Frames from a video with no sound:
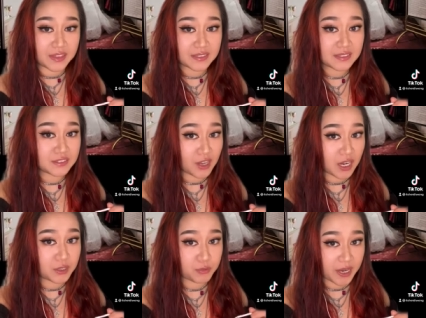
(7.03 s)
And this is
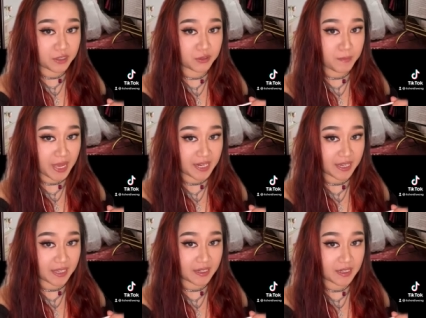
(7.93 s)
not a regular
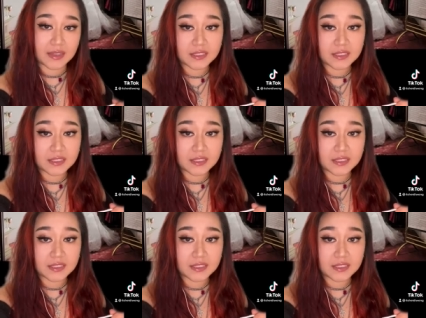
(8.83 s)
mannequin.